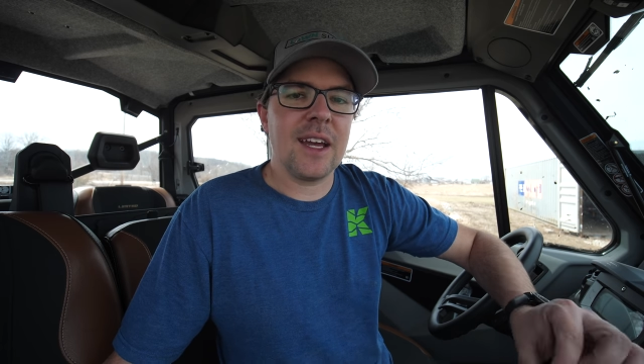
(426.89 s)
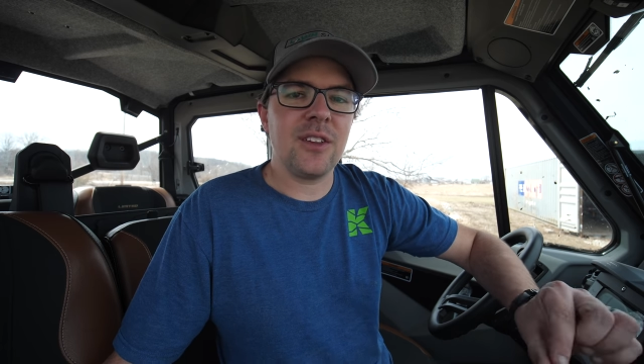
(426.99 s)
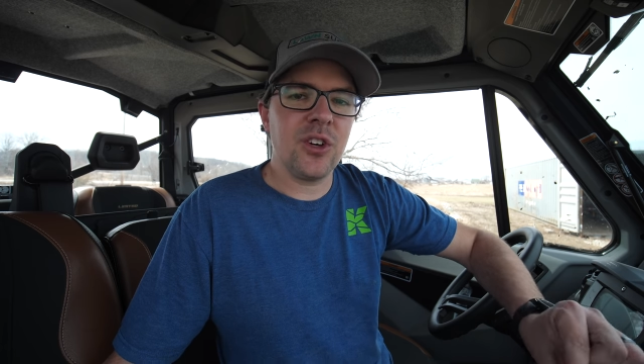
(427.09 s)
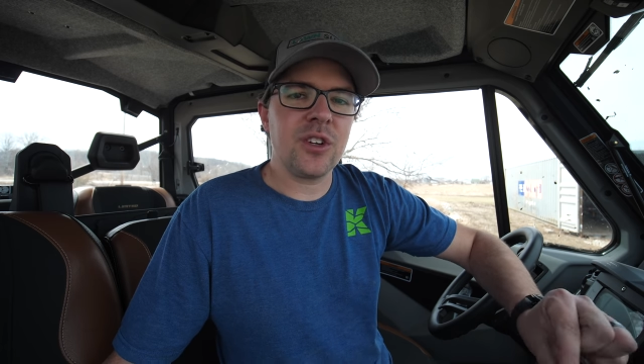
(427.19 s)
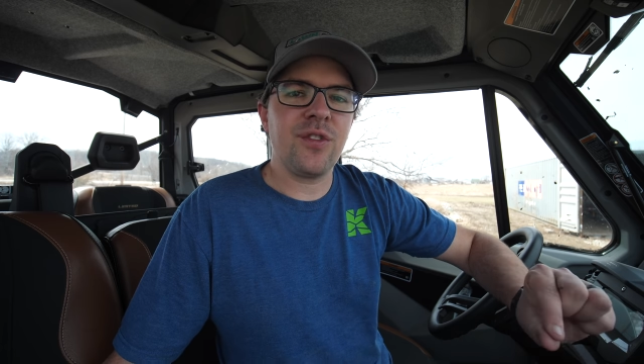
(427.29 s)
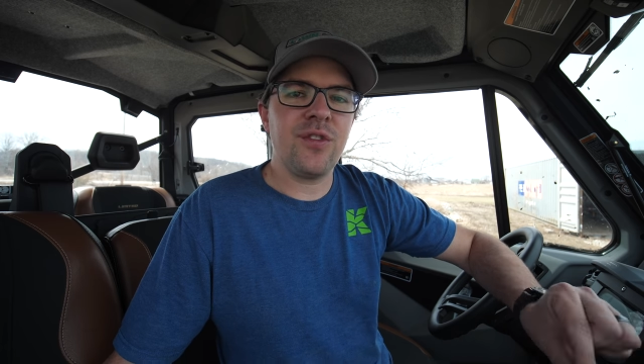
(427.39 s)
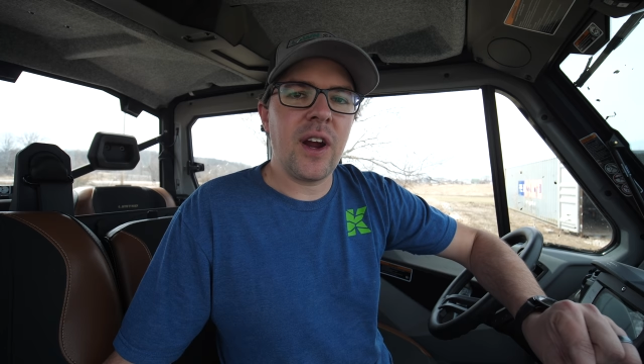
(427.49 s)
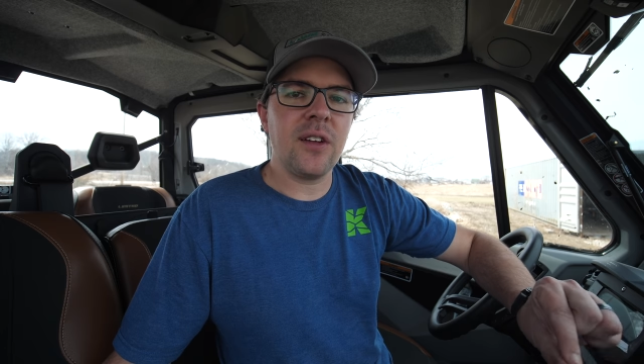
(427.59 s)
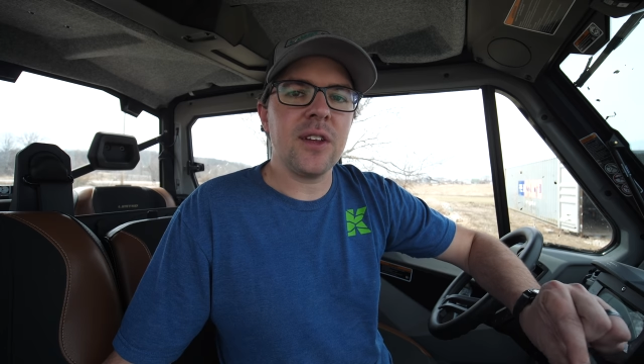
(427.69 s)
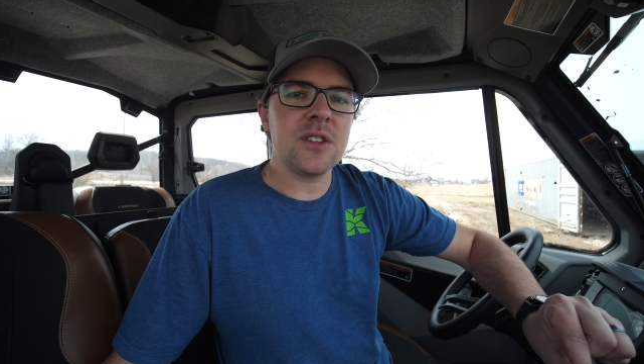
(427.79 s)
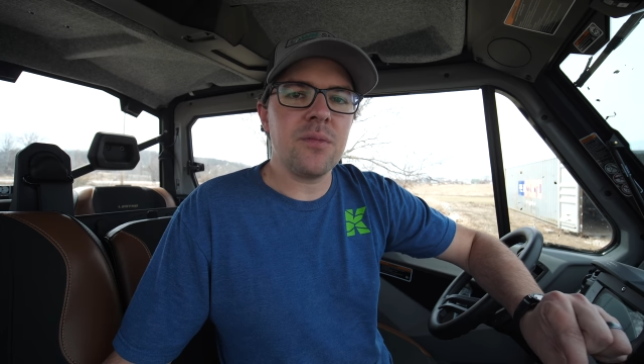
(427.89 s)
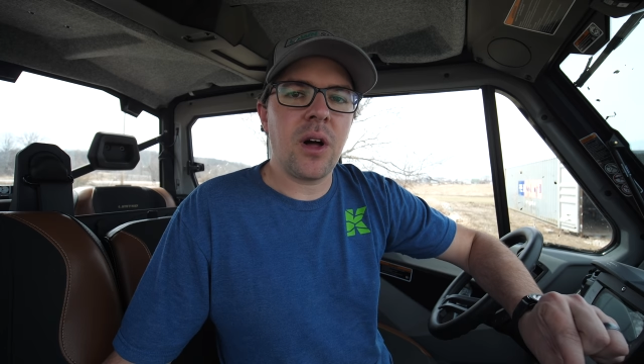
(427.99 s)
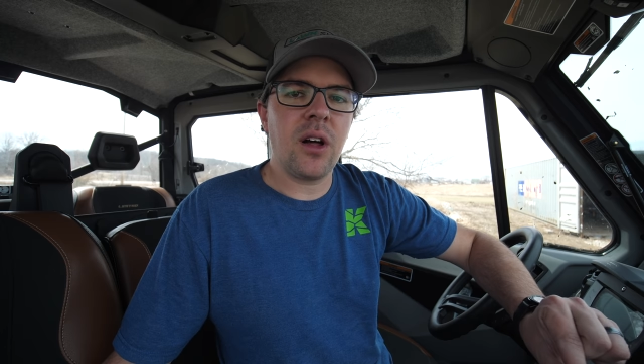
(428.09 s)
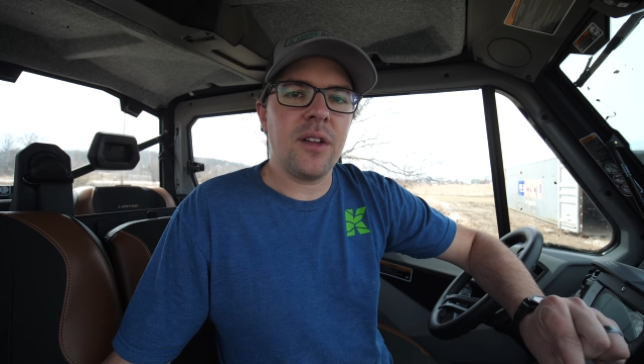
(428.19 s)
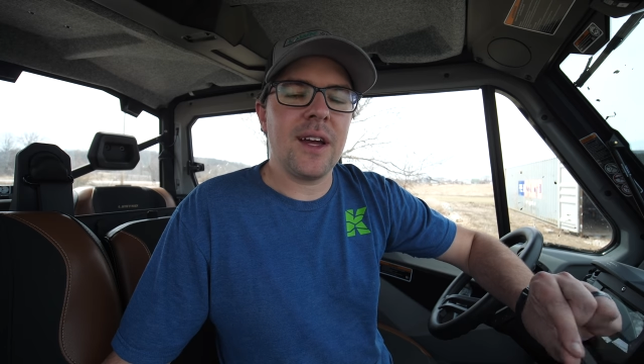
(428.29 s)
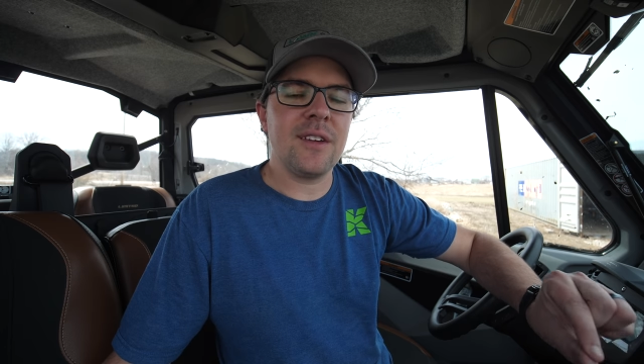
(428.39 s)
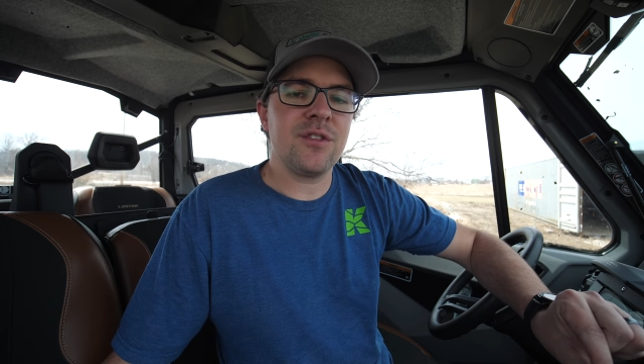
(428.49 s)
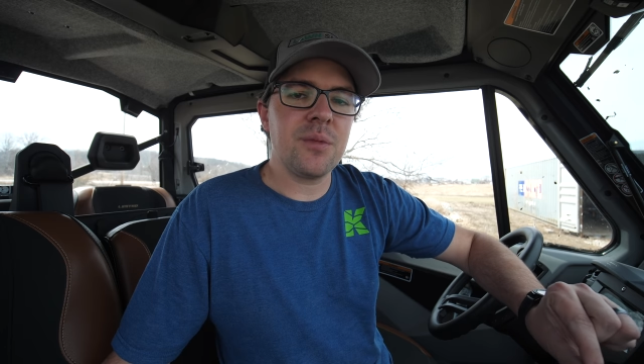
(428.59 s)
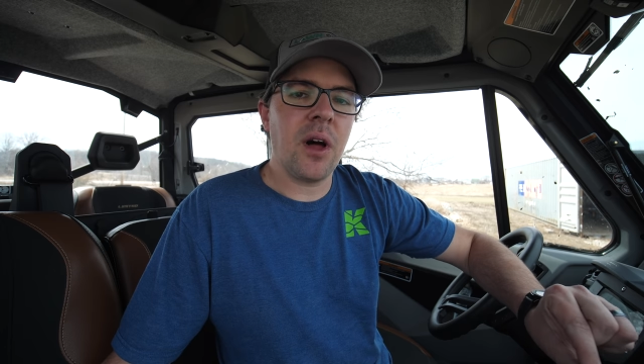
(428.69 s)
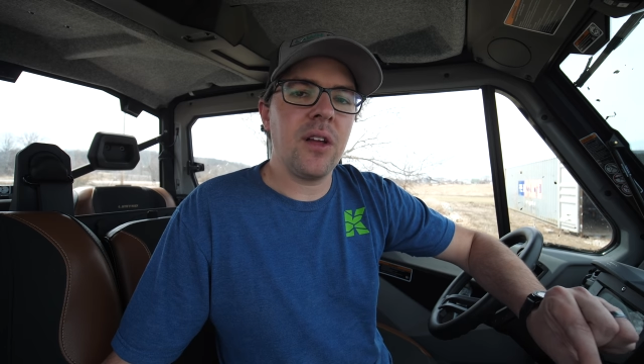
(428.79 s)
It looked fairly small,
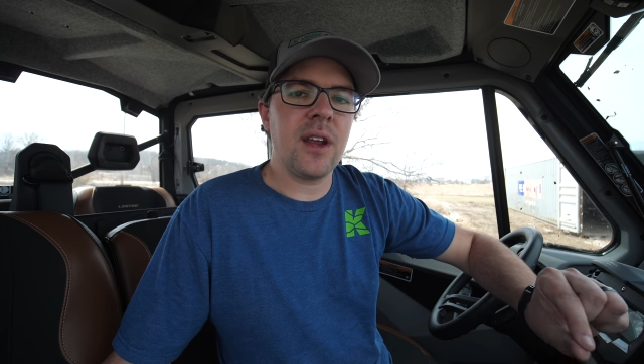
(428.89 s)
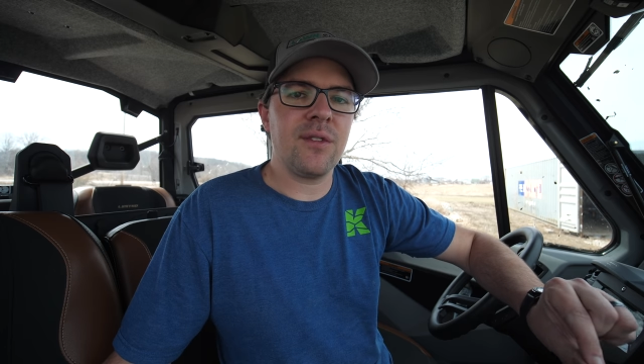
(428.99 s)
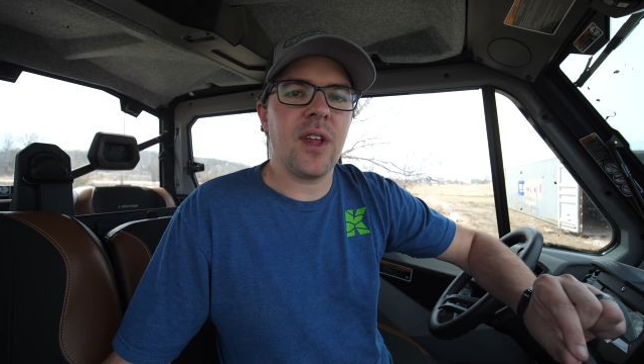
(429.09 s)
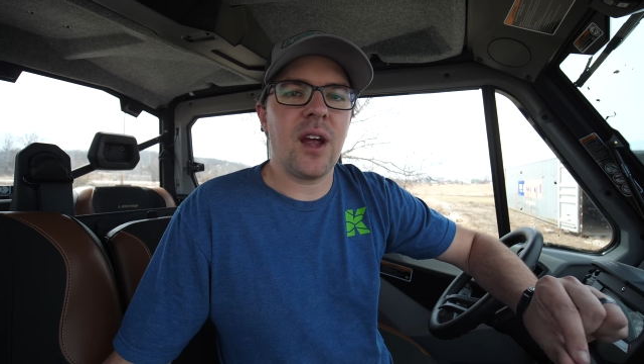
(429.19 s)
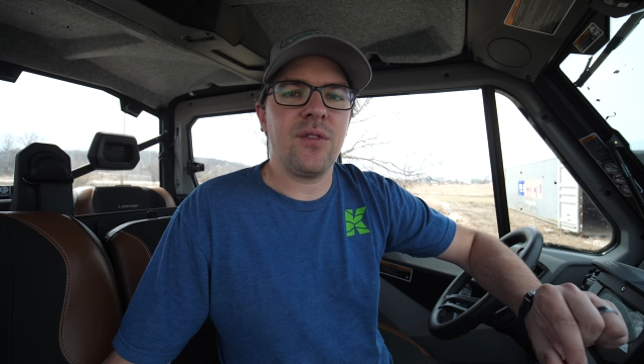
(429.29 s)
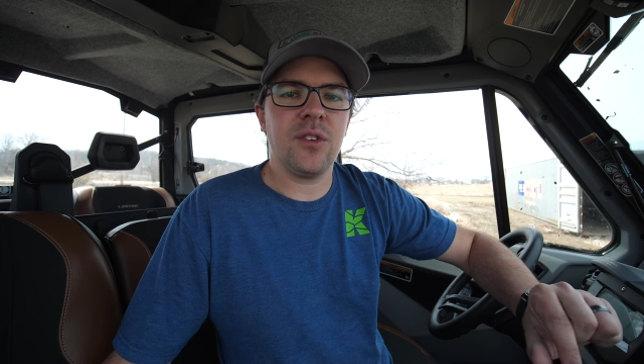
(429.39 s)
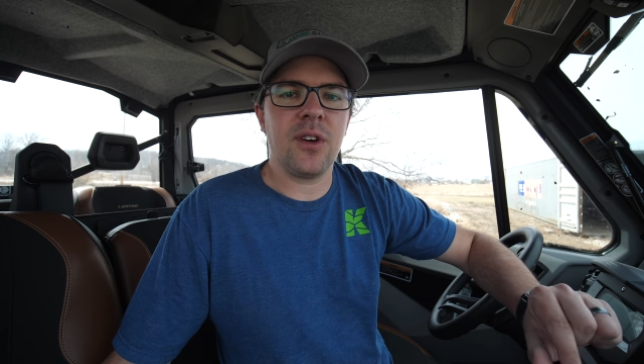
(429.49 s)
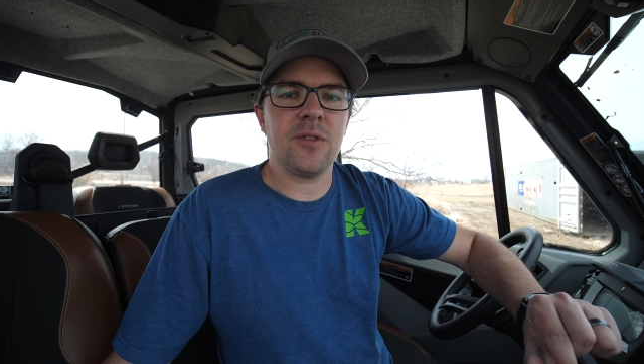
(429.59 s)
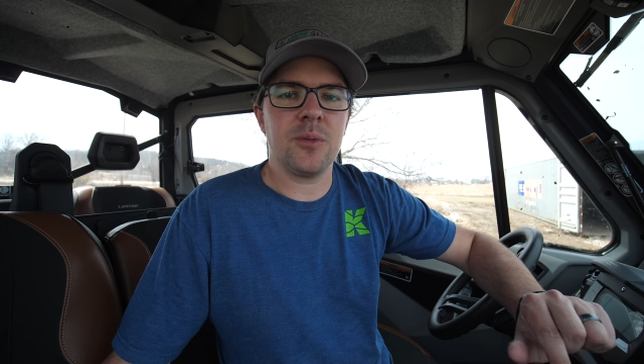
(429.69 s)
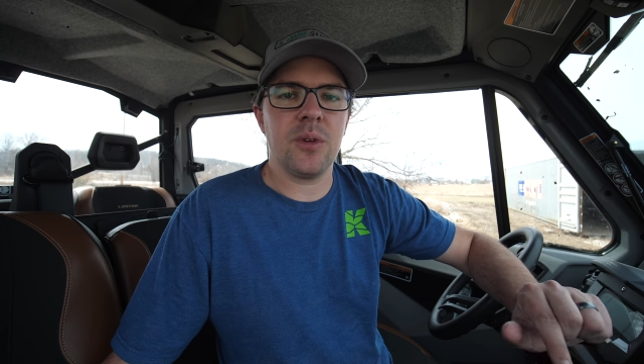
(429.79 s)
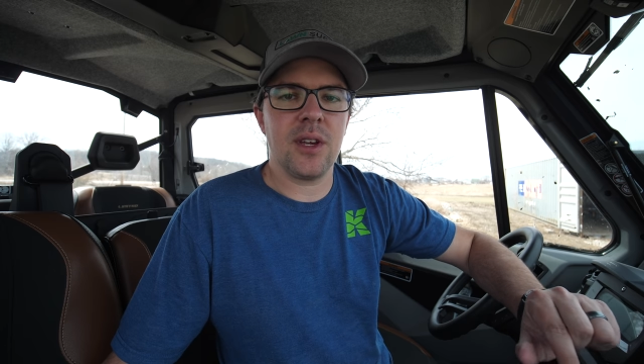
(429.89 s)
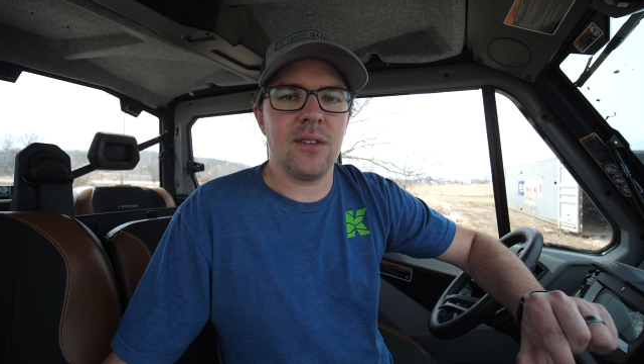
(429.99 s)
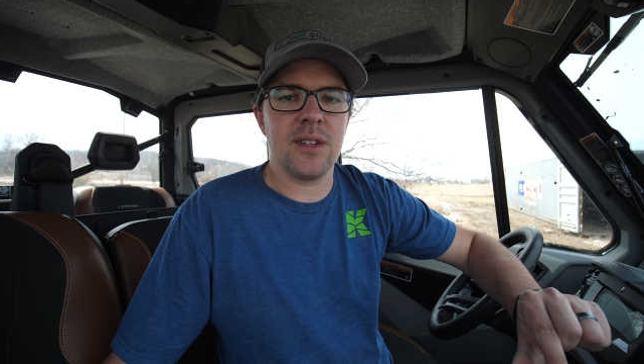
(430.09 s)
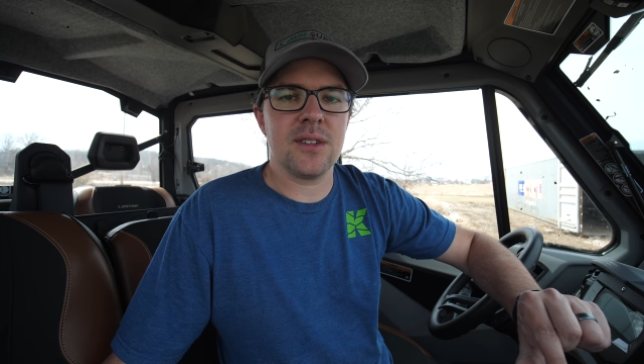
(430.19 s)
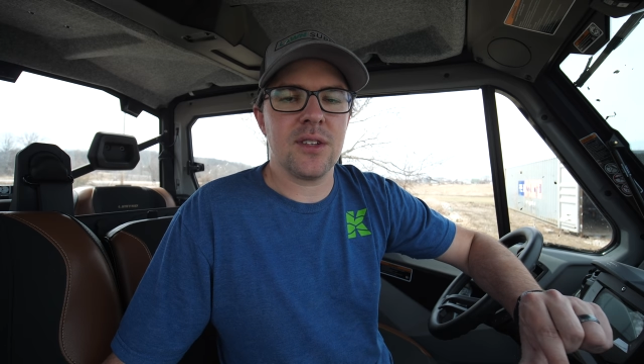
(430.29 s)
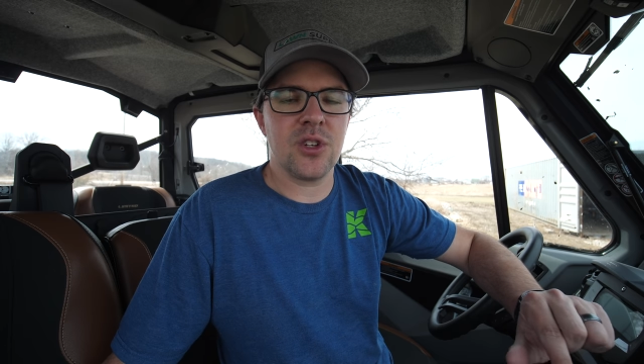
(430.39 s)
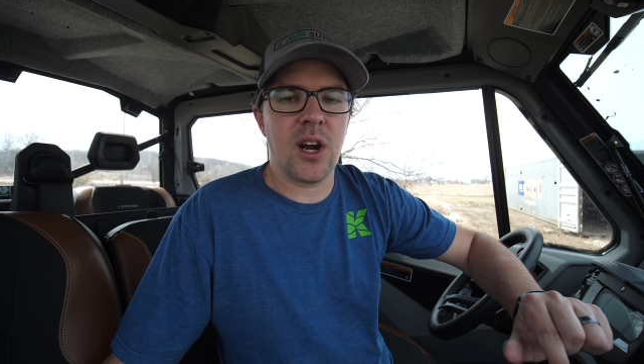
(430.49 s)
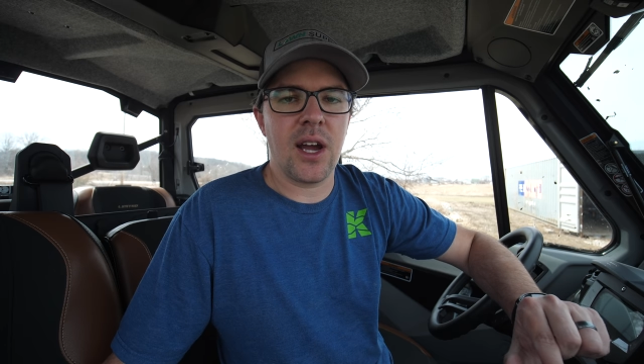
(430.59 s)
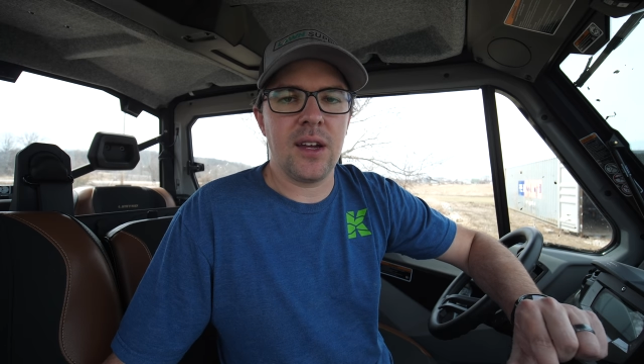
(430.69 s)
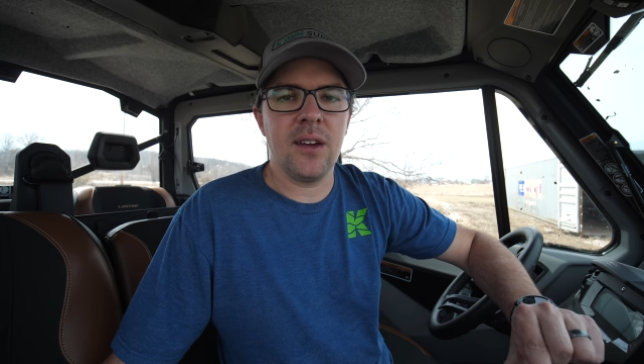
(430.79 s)
small enough that I feel comfortable giving this a
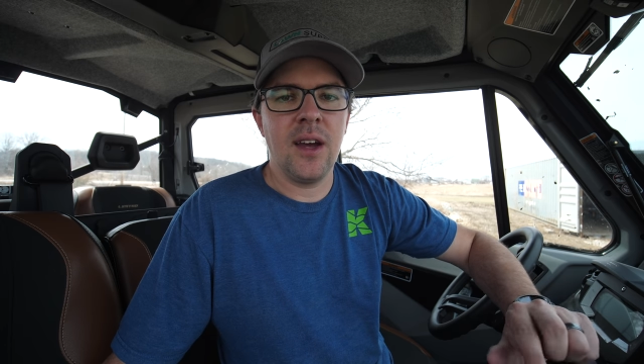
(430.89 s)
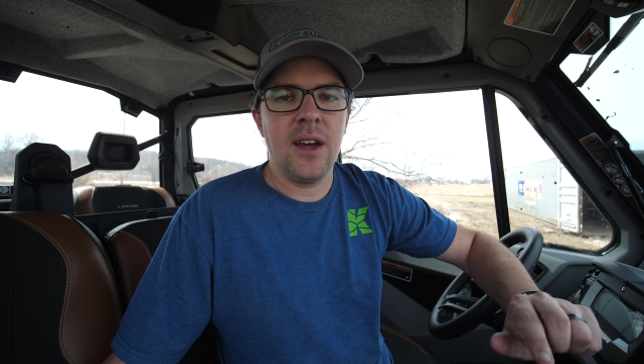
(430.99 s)
try